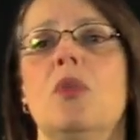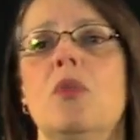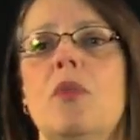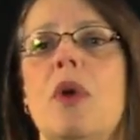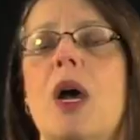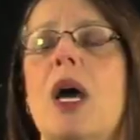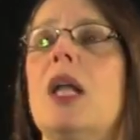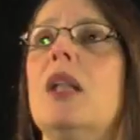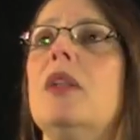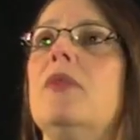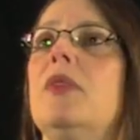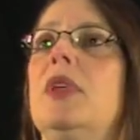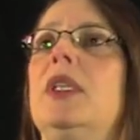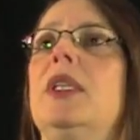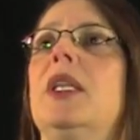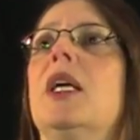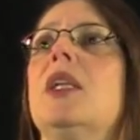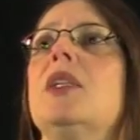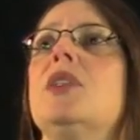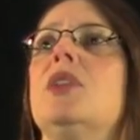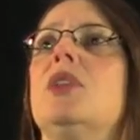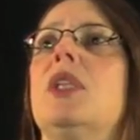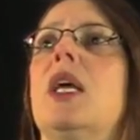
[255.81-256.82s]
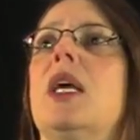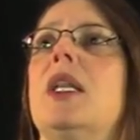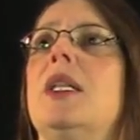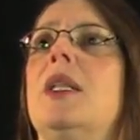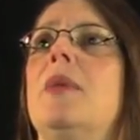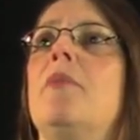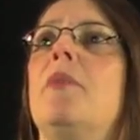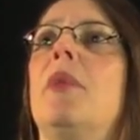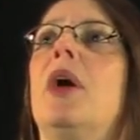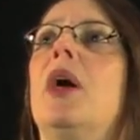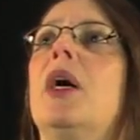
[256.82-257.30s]
Well, it tells you that
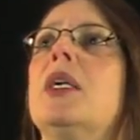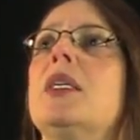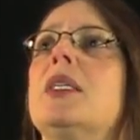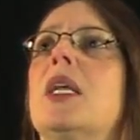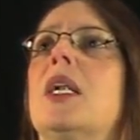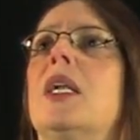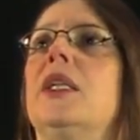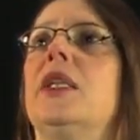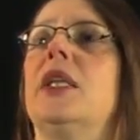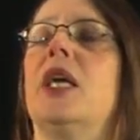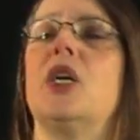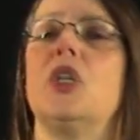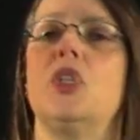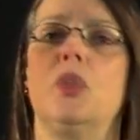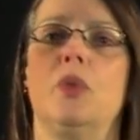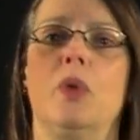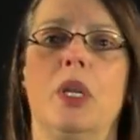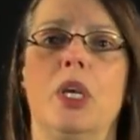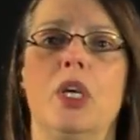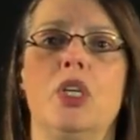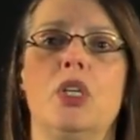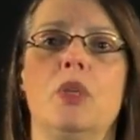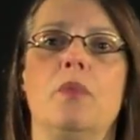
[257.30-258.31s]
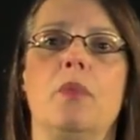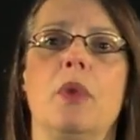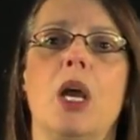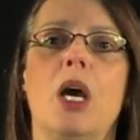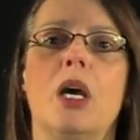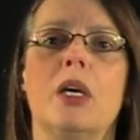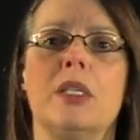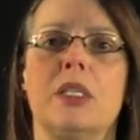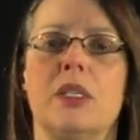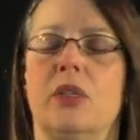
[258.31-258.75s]
the bars are attached to a rigid block,